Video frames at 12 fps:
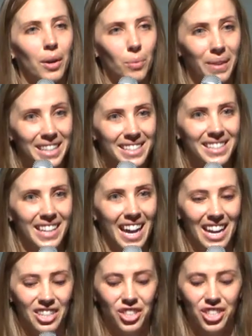a red
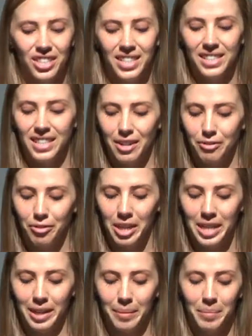sash that said
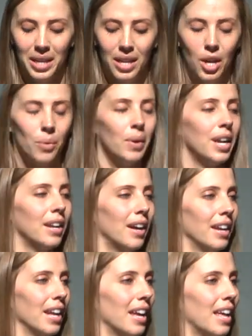freedom written
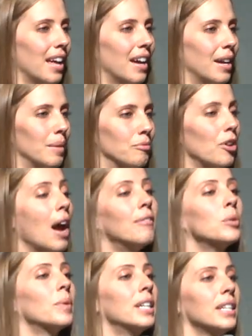on it for
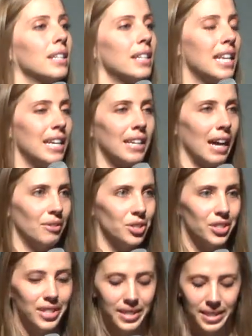everyone he
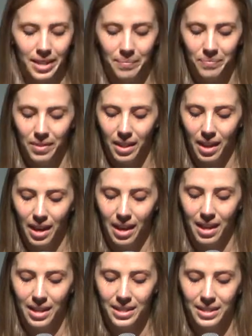encountered to see.
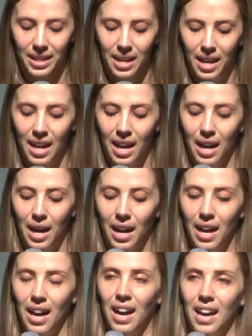And
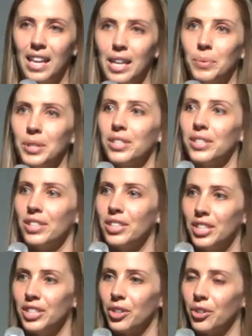it was
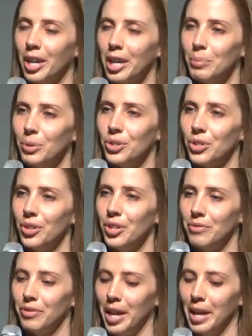this incredible
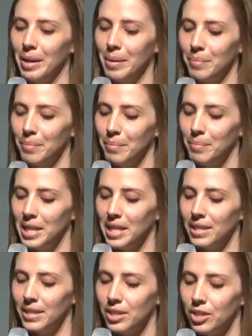journey for him
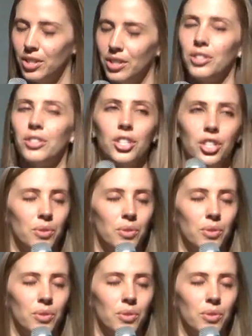because, did